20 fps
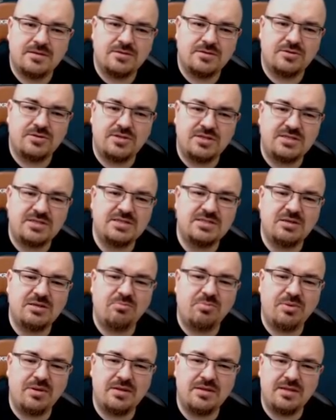So this is the
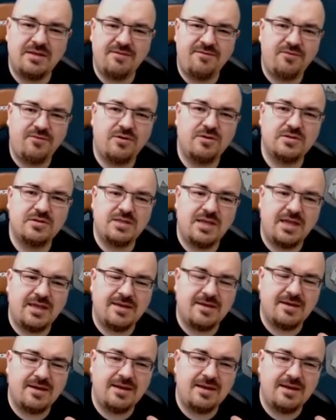build if you want to take